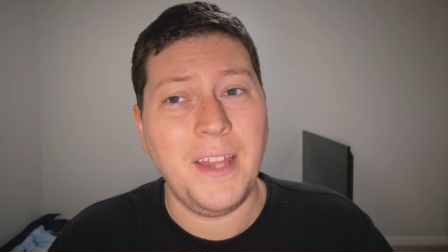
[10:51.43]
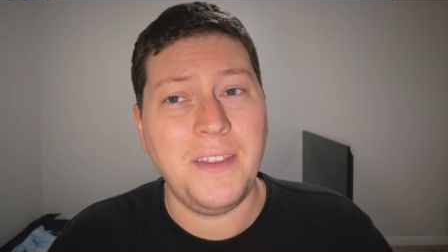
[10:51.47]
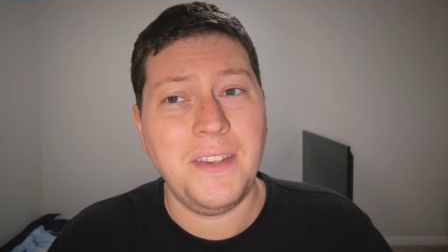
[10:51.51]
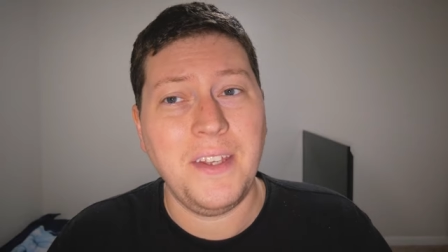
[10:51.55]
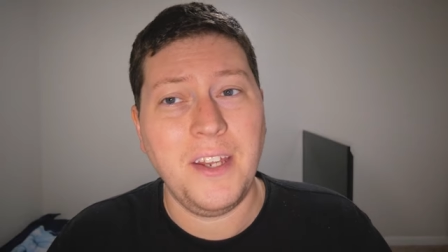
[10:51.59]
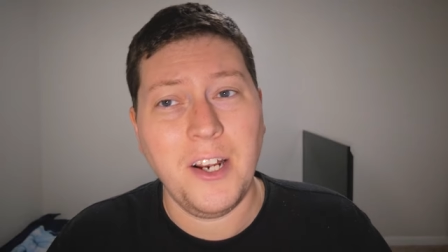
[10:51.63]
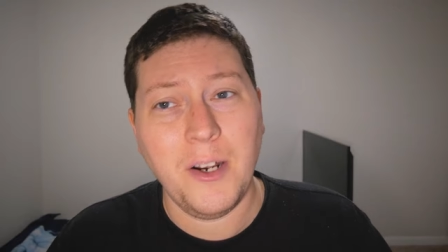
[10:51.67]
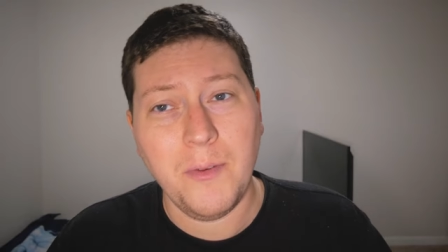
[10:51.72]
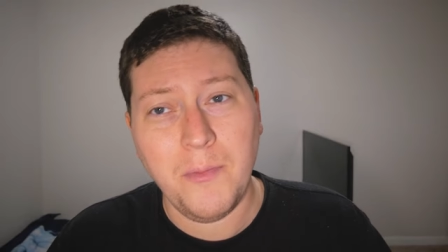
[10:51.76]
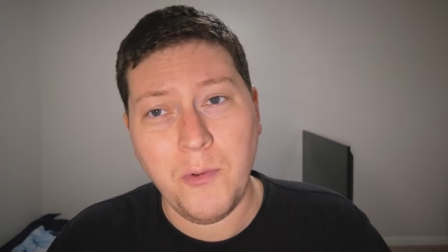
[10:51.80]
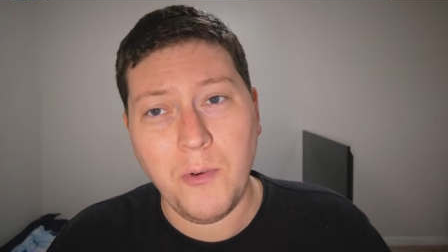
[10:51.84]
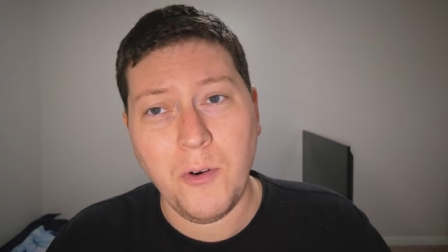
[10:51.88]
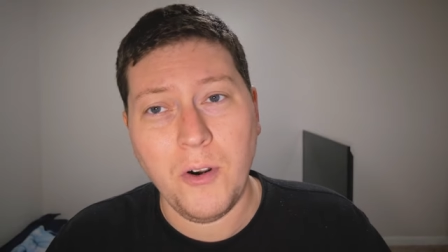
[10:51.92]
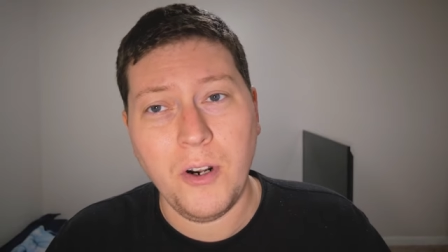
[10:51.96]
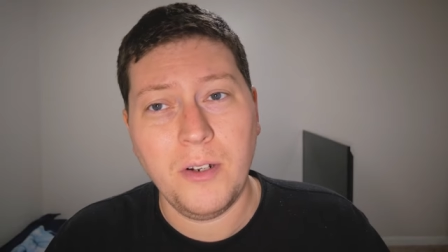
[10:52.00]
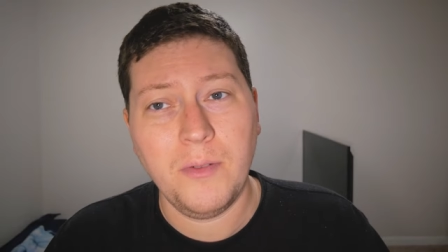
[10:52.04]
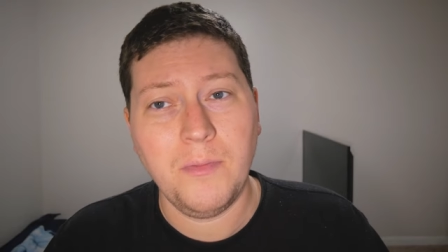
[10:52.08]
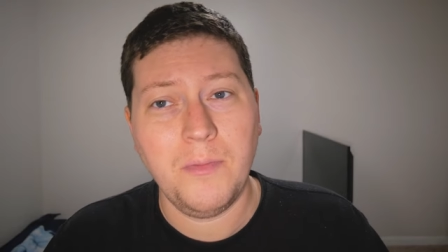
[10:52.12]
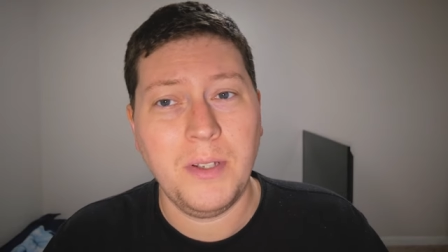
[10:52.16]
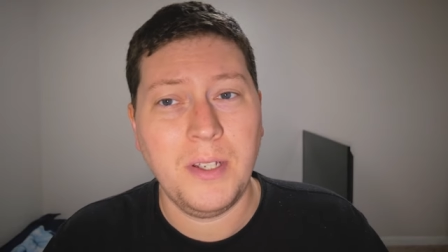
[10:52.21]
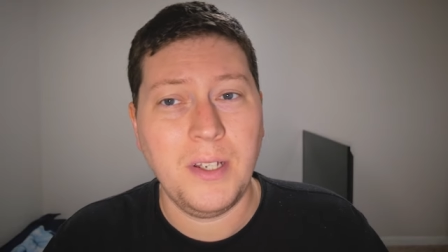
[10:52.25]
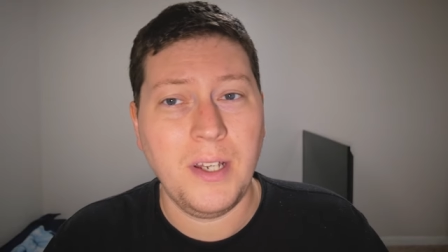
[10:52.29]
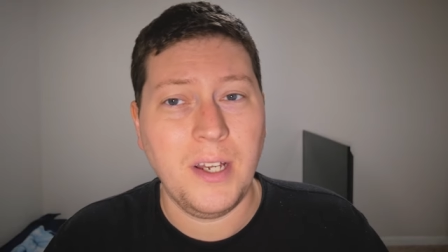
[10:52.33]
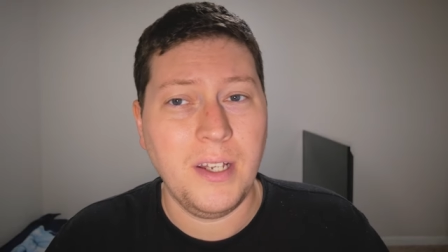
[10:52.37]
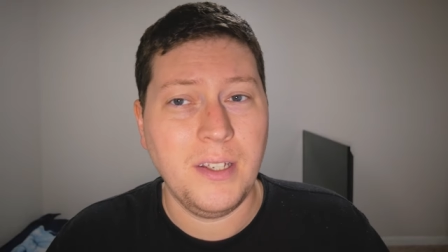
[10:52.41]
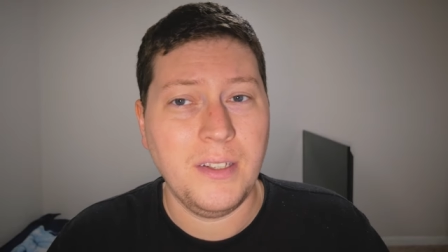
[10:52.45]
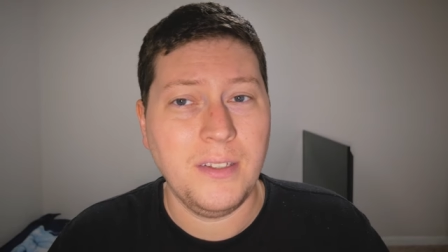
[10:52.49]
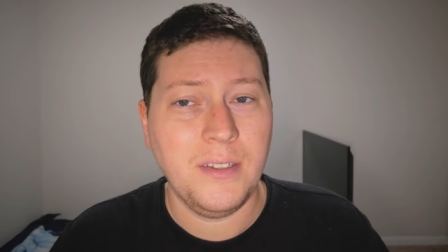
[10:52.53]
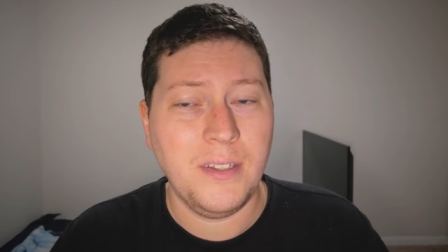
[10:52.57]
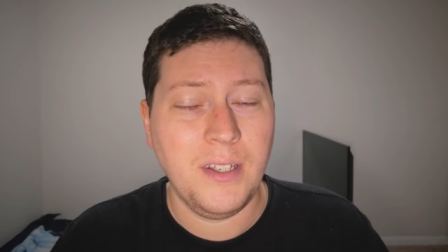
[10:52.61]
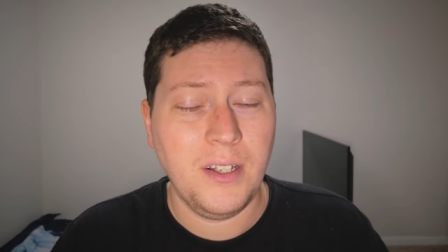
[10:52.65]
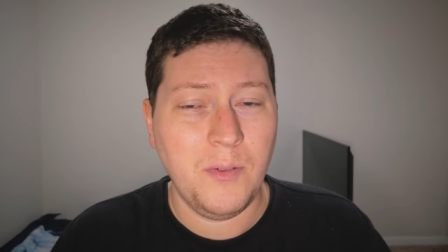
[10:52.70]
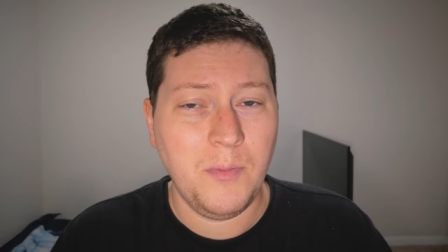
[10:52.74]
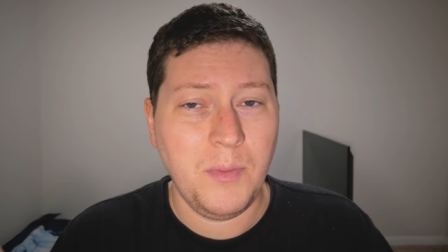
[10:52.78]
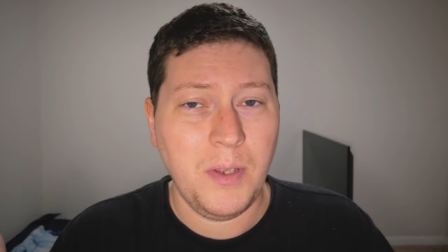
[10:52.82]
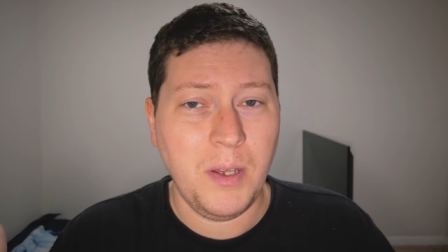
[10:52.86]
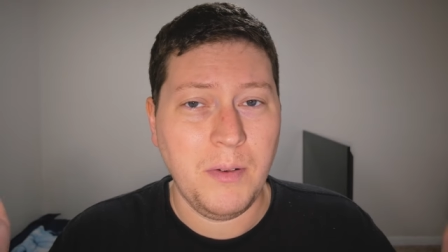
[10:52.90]
at the airport because
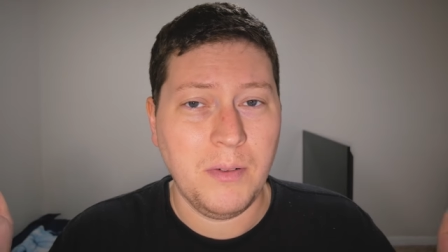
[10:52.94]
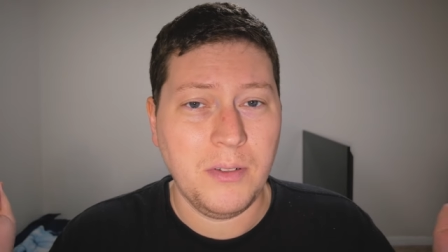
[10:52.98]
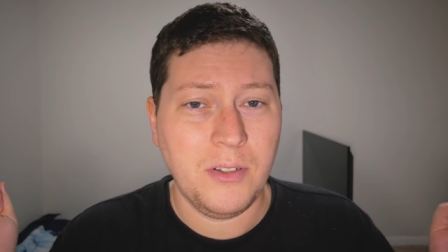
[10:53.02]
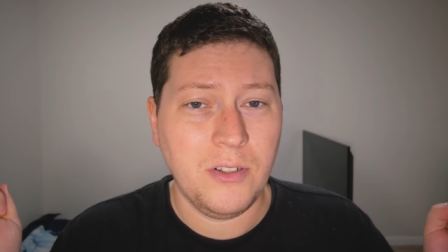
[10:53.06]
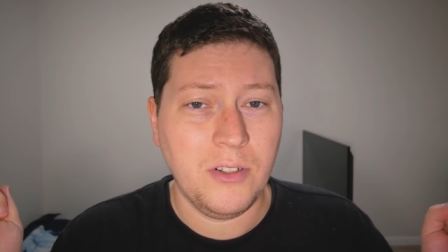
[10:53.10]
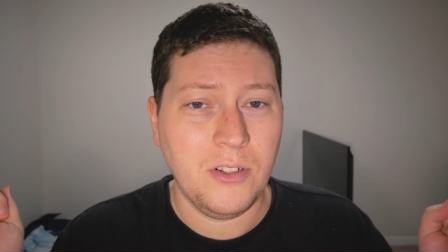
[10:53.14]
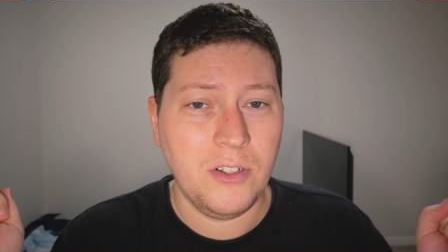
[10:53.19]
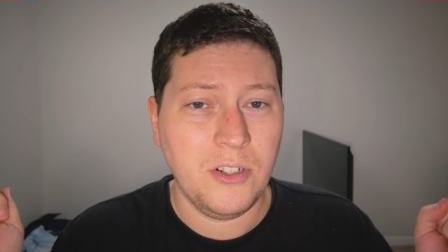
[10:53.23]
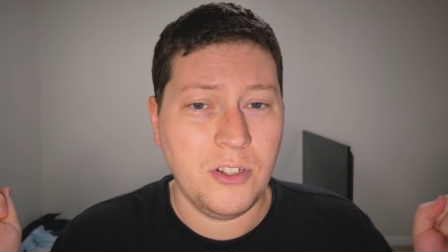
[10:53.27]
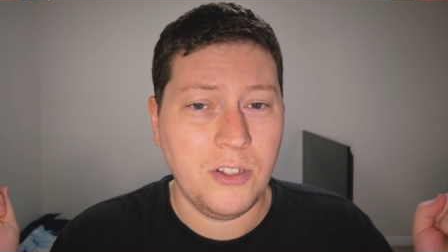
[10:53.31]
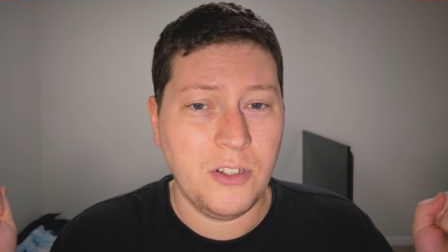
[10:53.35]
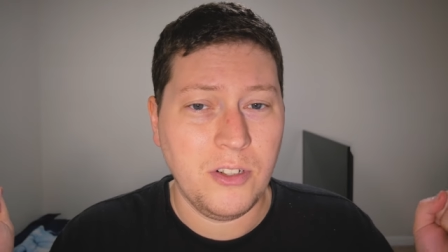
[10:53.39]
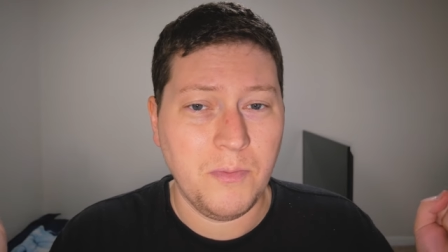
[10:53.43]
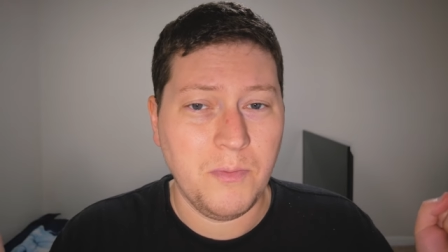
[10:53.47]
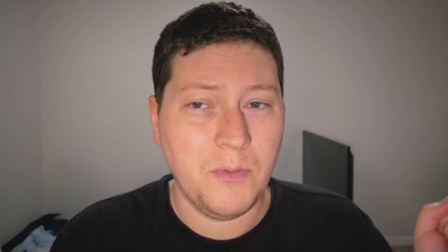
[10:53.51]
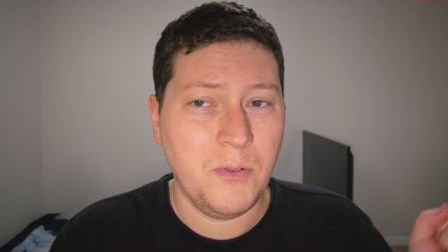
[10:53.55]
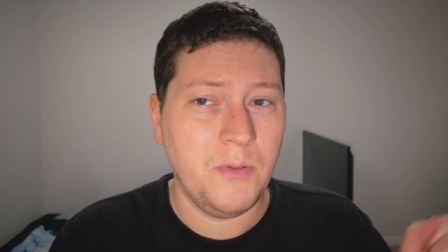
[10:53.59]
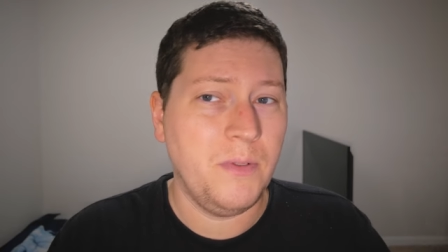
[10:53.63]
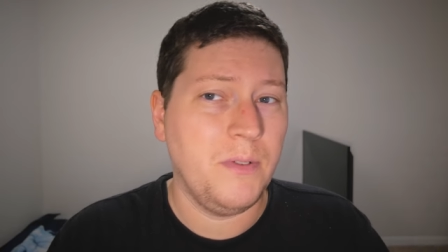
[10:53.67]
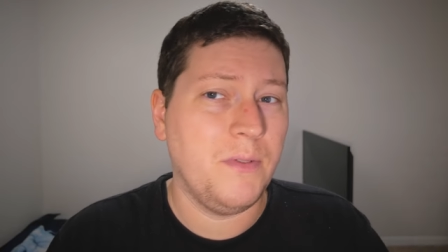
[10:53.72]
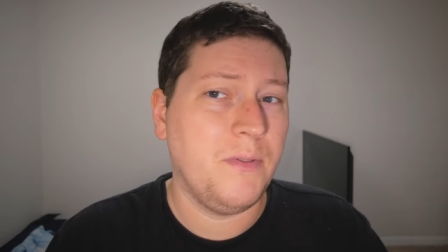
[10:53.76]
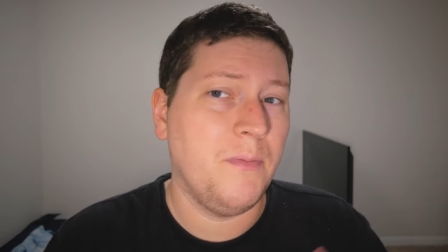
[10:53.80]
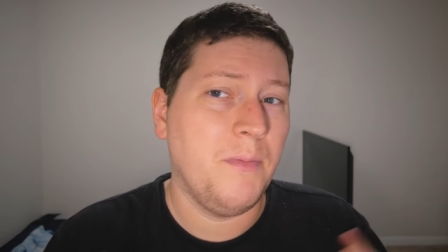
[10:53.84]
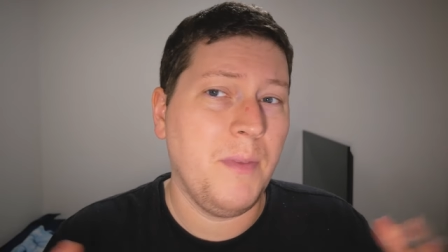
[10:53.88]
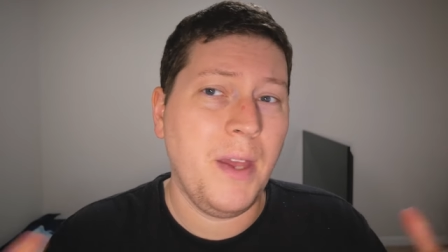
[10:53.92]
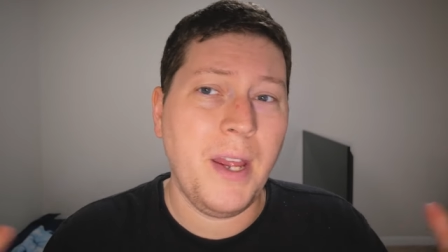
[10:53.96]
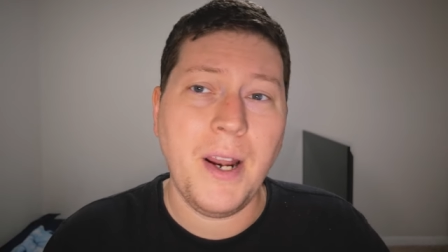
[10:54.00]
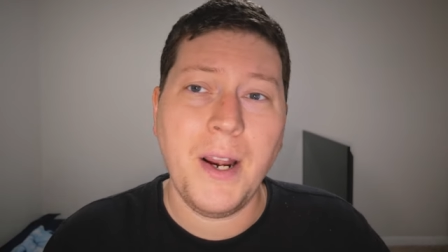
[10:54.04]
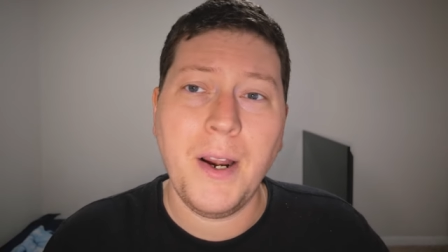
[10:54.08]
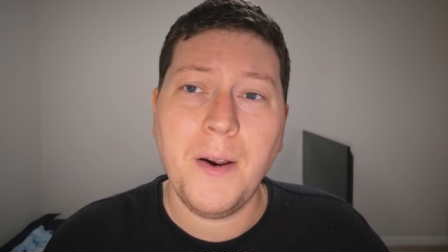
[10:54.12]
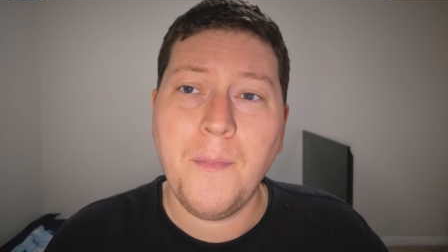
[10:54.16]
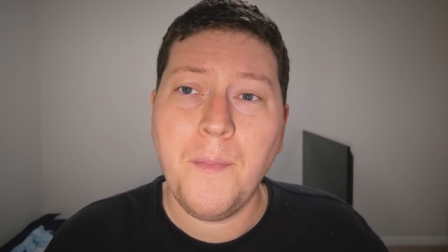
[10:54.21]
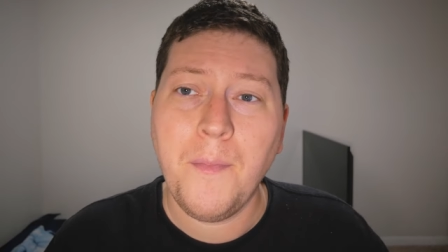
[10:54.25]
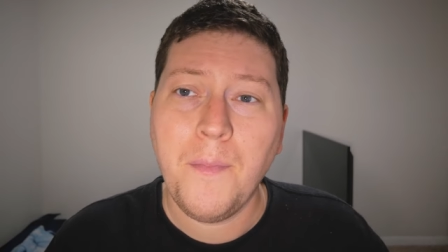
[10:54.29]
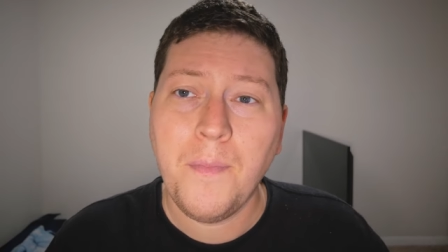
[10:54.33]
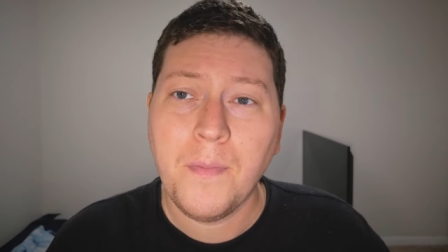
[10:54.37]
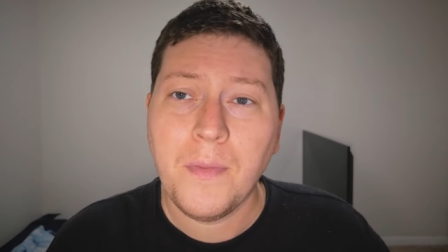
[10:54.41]
they'll be able to just approve it from
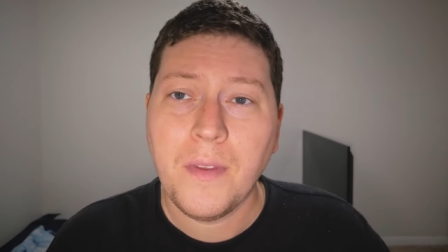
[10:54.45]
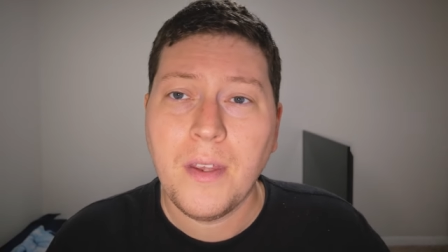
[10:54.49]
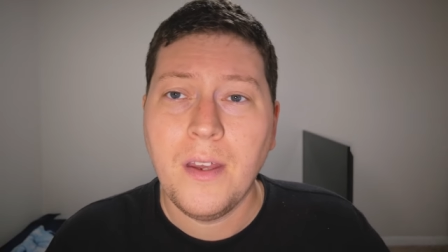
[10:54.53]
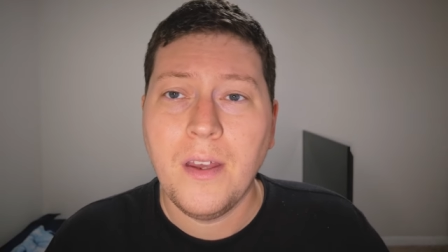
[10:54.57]
there.